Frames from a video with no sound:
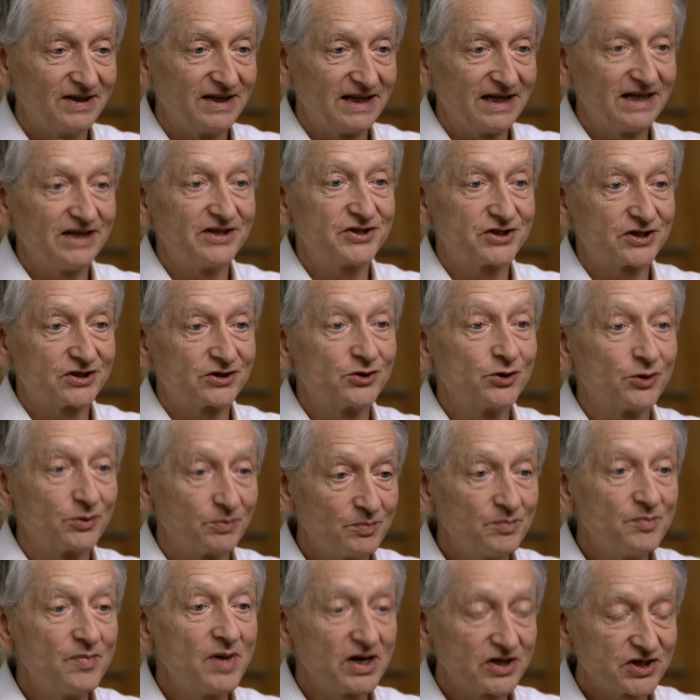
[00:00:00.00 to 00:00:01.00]
It took
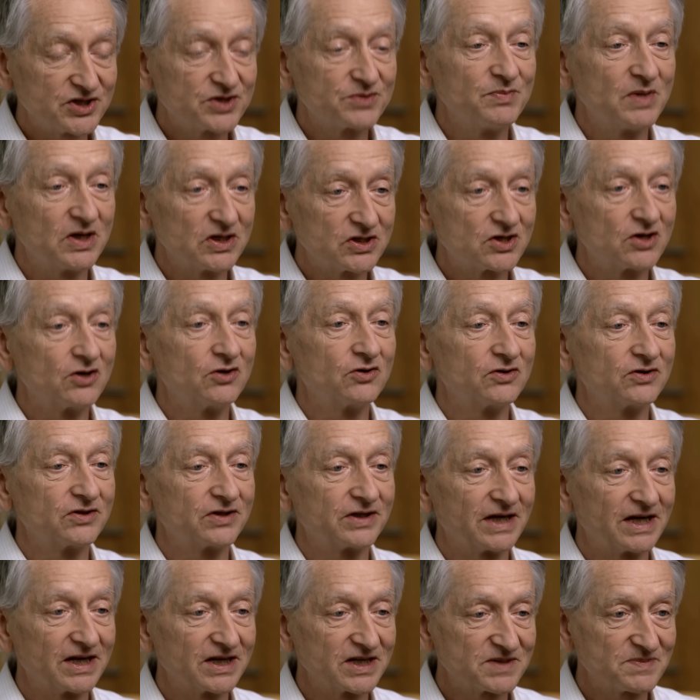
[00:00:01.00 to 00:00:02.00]
much, much longer
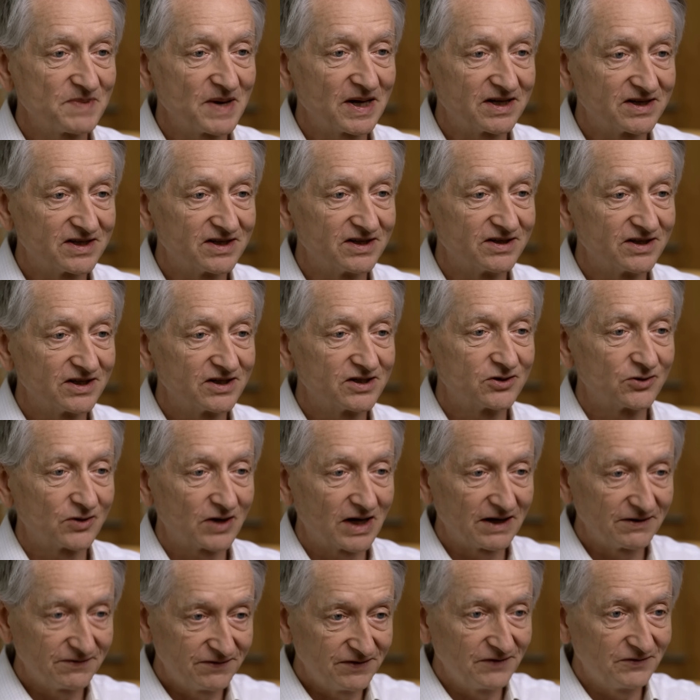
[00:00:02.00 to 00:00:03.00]
than I expected. It took
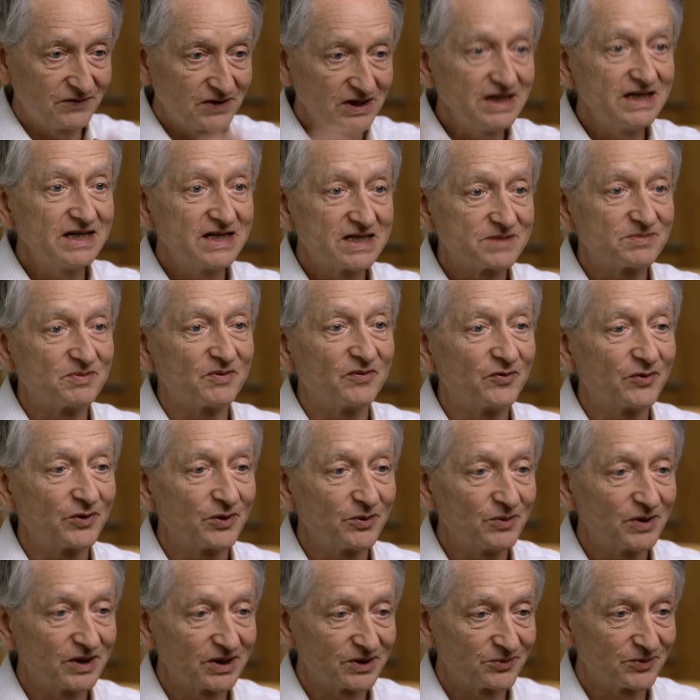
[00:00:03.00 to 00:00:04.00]
like 50 years before it
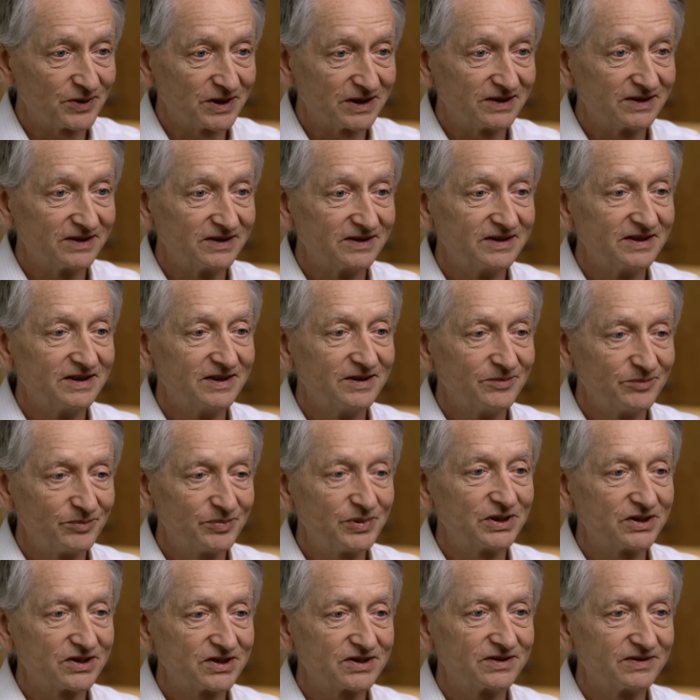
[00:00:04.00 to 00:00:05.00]
worked well.
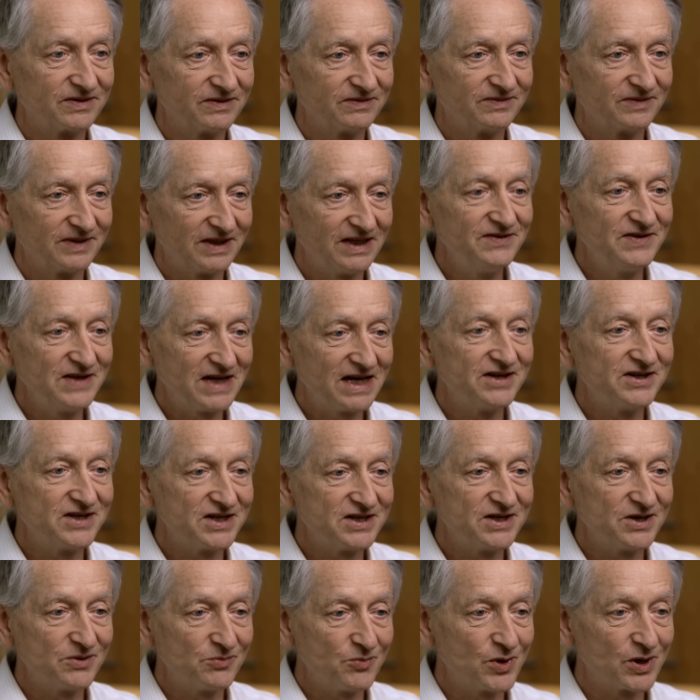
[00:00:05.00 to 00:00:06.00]
But in the end,
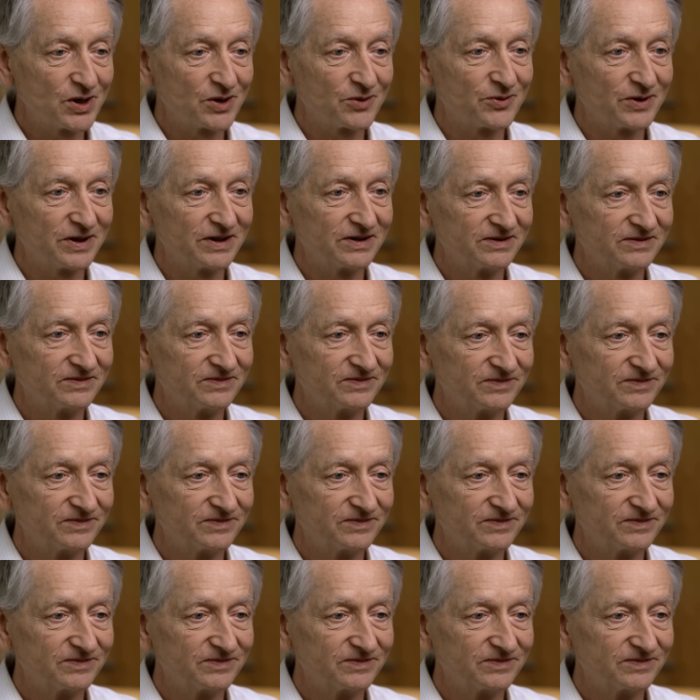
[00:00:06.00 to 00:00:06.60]
it did work well.